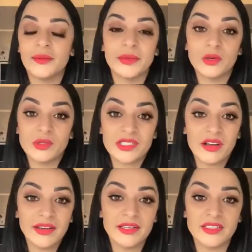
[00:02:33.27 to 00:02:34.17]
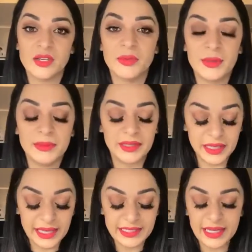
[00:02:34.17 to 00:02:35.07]
your diet, so people
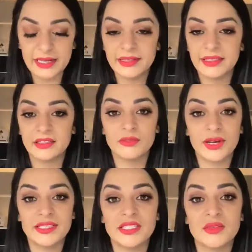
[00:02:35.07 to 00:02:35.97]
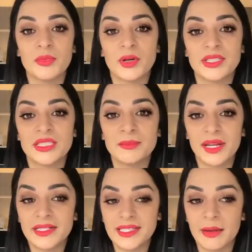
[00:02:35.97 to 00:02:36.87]
that eat anything that raises the body's
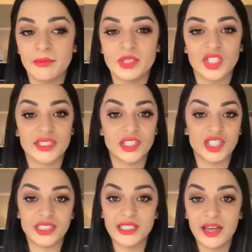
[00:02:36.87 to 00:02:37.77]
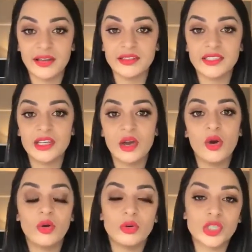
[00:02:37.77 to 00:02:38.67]
blood temperature, such as nuts
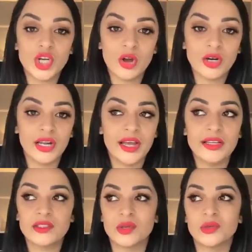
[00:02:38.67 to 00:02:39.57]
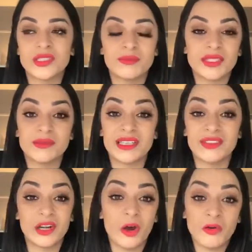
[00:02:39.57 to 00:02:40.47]
or chocolate, or sometimes
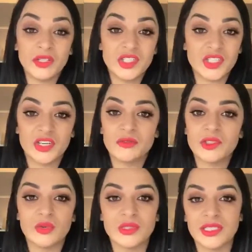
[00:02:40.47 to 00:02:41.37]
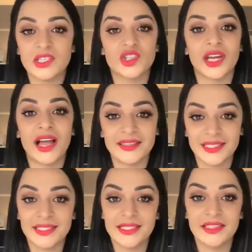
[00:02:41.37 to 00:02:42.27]
even orange juice or citric
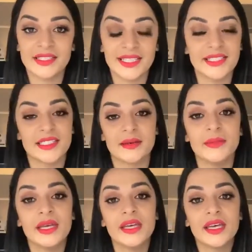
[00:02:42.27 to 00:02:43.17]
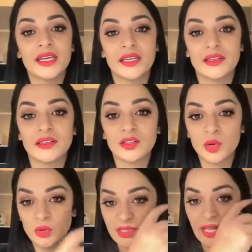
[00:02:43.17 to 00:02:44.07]
acids in the system, can
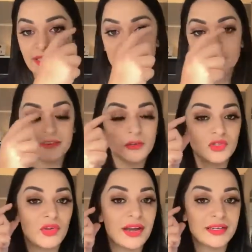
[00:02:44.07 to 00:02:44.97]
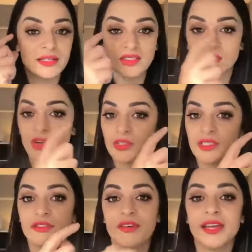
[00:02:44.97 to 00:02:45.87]
cause that diffuse redness across
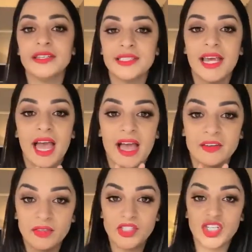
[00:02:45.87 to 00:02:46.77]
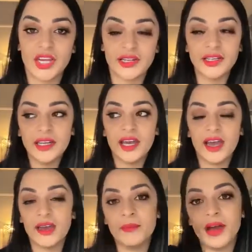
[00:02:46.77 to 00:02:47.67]
the face and on the chin.
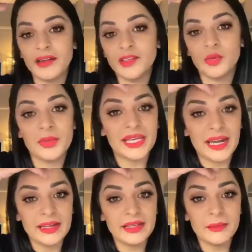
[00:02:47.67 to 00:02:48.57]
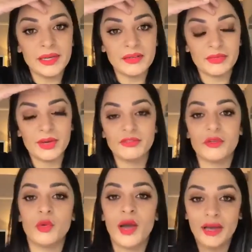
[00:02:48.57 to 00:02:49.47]
I normally get it in the middle of my
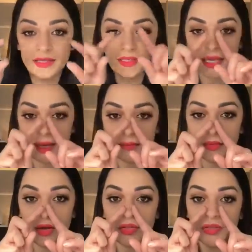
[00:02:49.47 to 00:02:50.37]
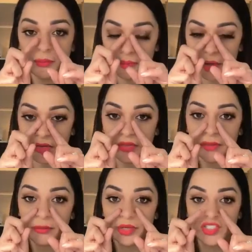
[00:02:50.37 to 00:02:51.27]
forehead, on the
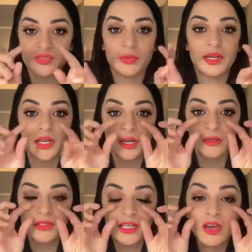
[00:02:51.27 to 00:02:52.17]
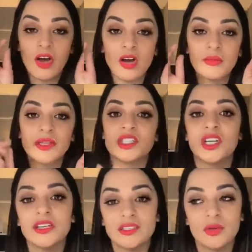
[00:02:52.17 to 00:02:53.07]
bridge of my nose, on my
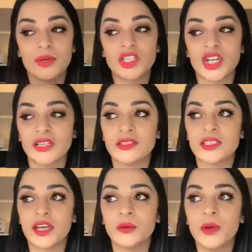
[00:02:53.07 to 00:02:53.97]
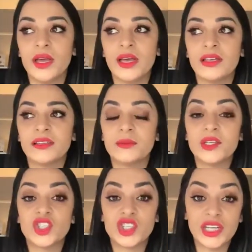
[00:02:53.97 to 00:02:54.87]
cheeks and on my chin. So the
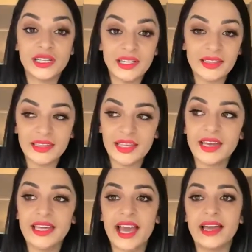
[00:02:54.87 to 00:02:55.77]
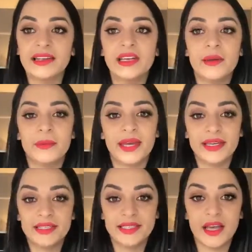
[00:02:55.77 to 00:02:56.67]
machine again
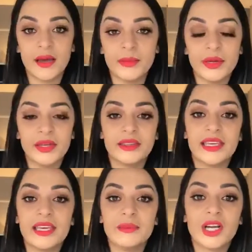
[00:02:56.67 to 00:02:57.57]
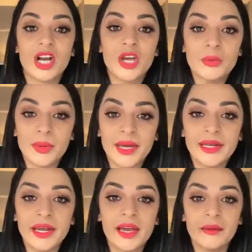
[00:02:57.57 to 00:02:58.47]
picks up the
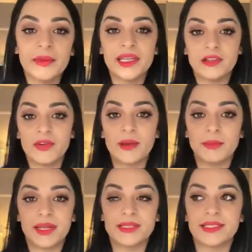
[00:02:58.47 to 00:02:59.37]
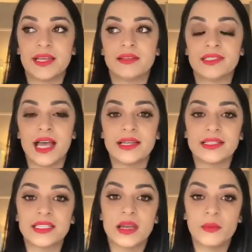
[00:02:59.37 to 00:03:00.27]
hemoglobin in the red blood cells
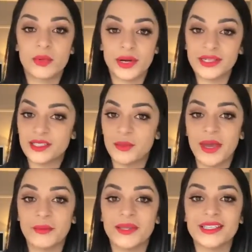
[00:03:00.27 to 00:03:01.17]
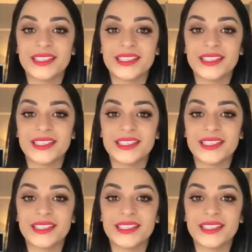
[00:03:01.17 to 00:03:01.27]
and breaks the pigment